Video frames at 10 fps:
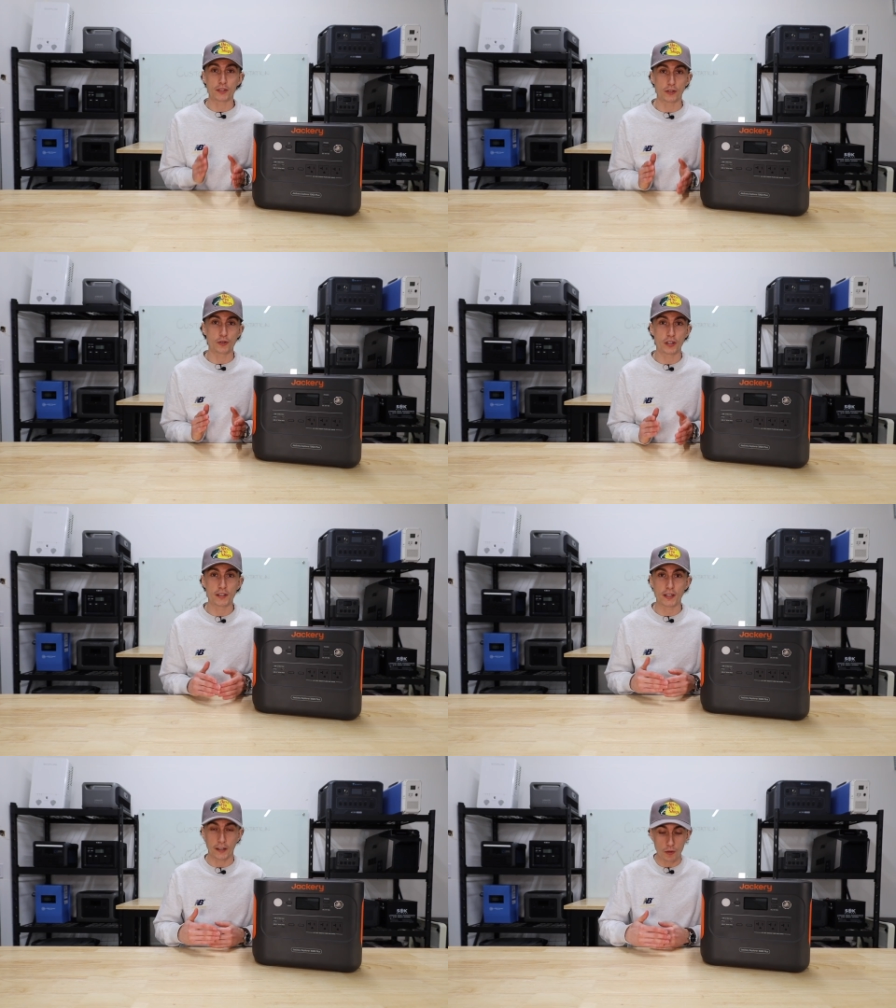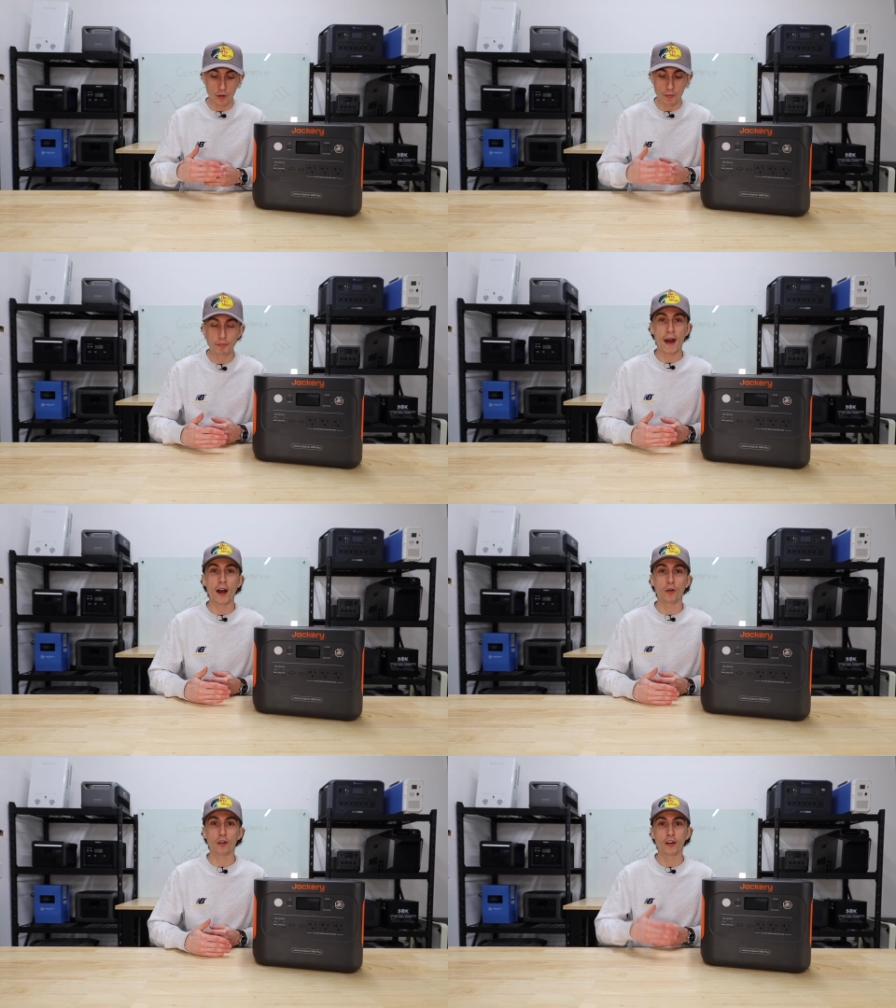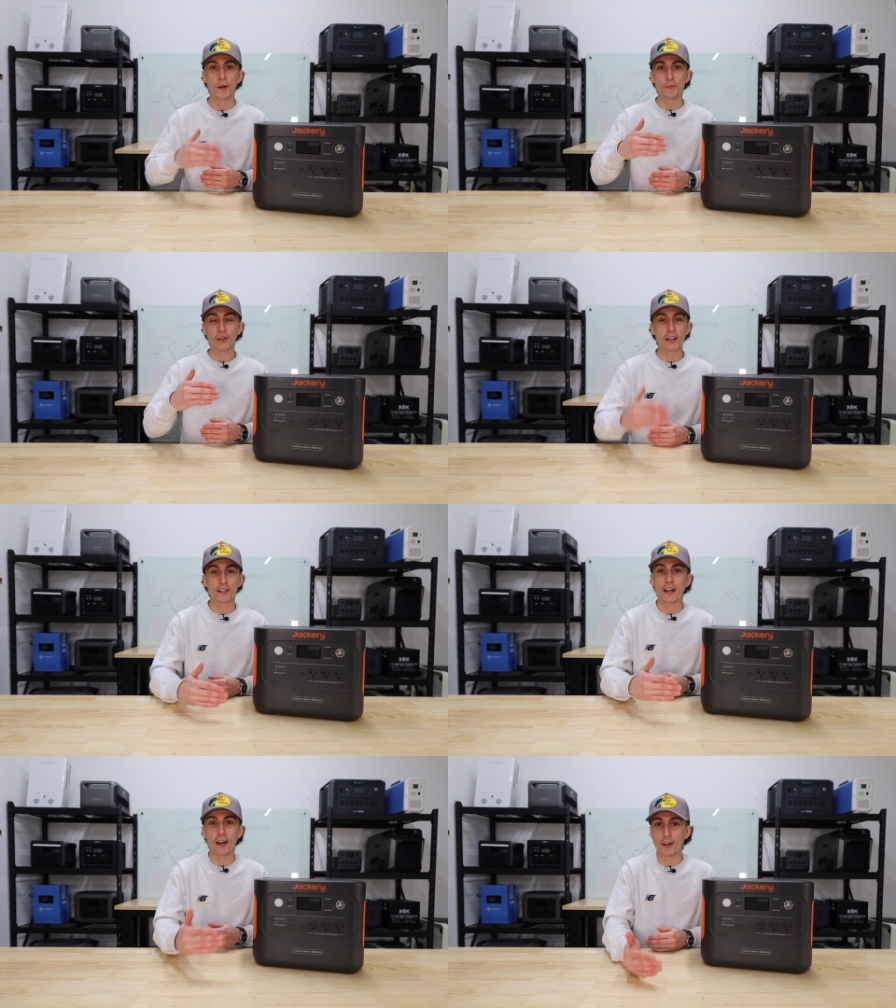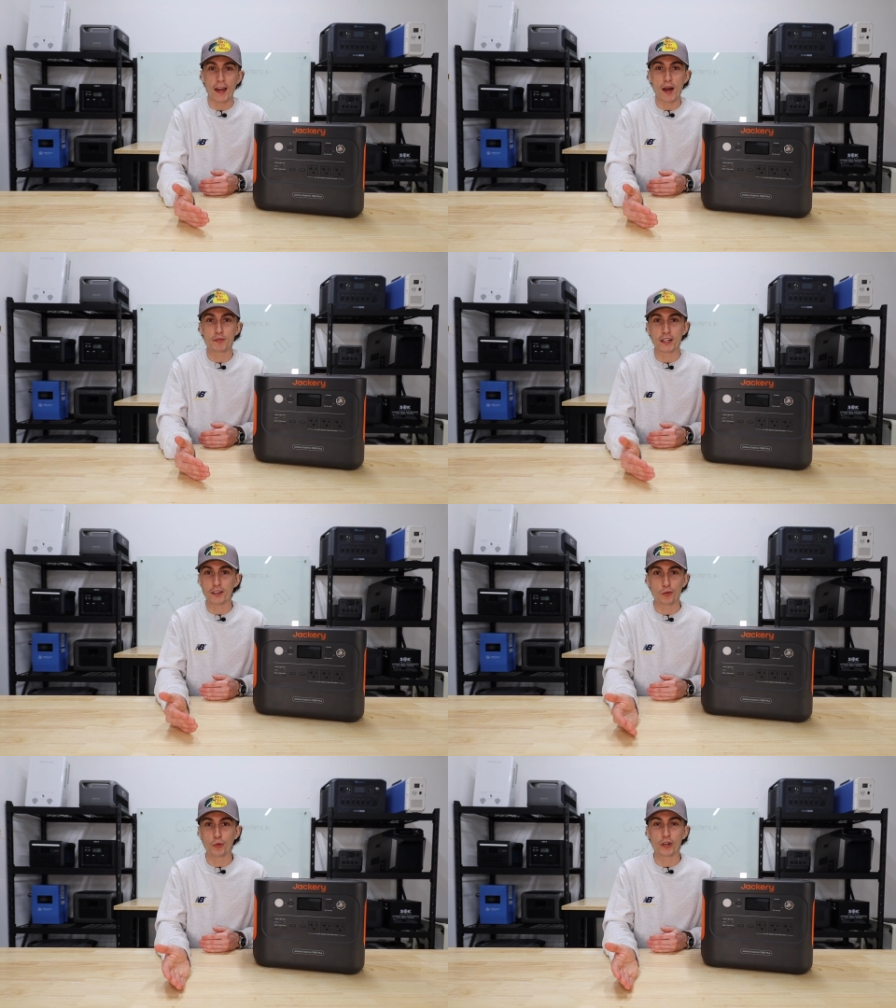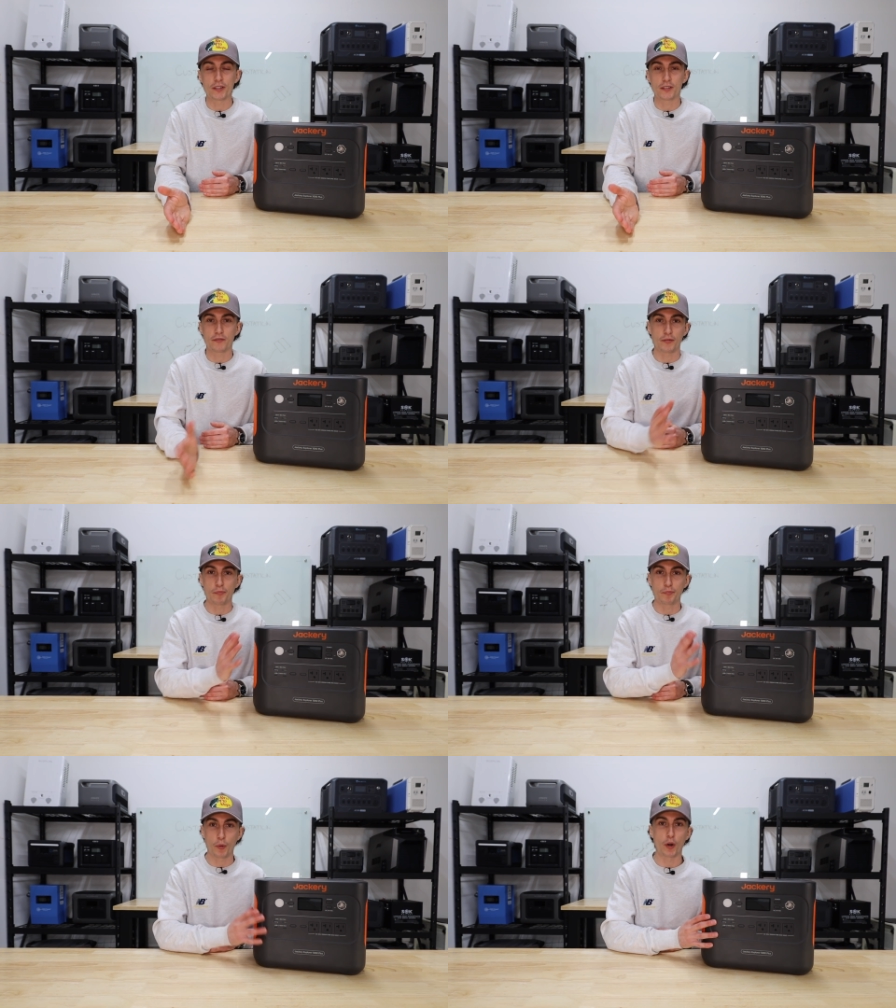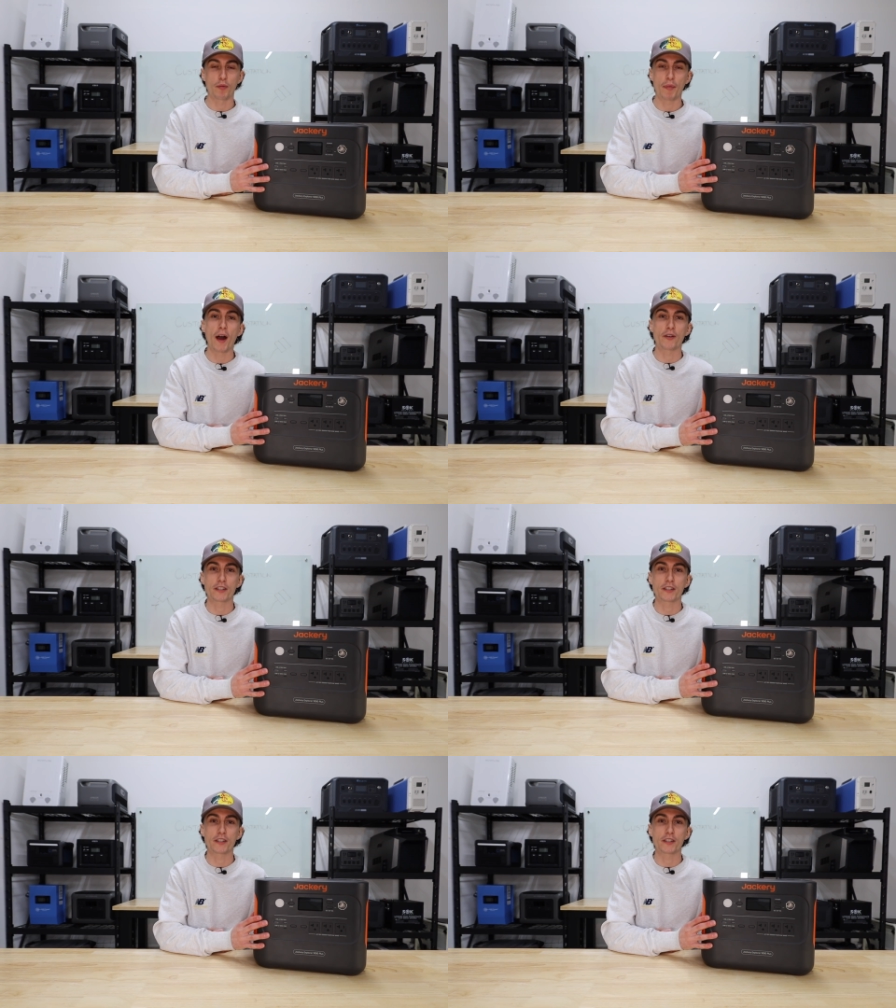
solutions. Like you could power an entire cabin in the woods from portable power